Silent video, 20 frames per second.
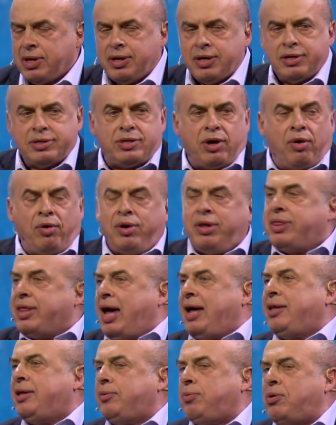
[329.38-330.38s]
So
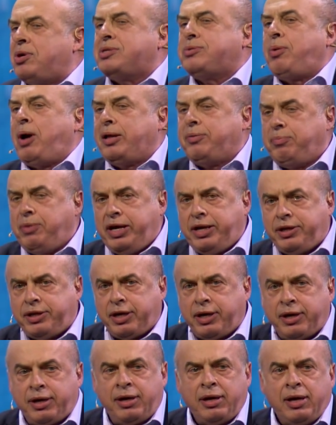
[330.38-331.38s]
then it was 1
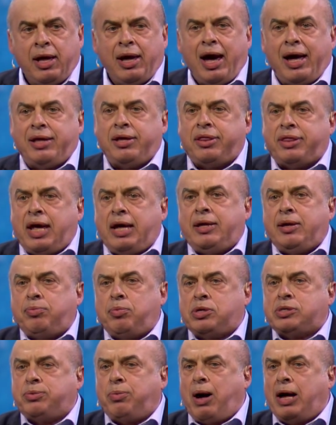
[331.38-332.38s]
meeting, and then it
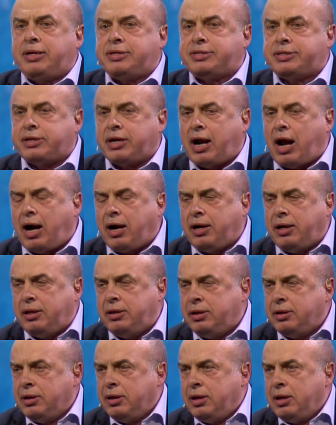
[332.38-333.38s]
was 1
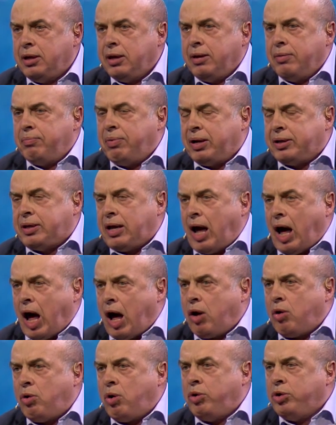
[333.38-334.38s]
struggle. But
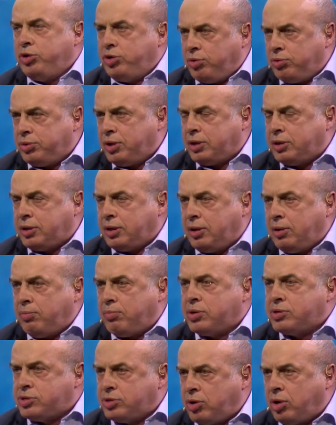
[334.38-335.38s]
our unity
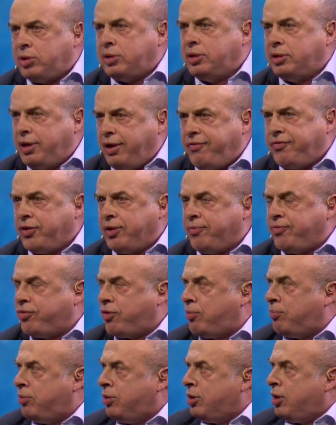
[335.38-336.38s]
was not different
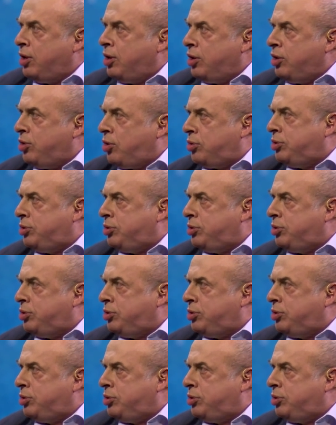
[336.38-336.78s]
from your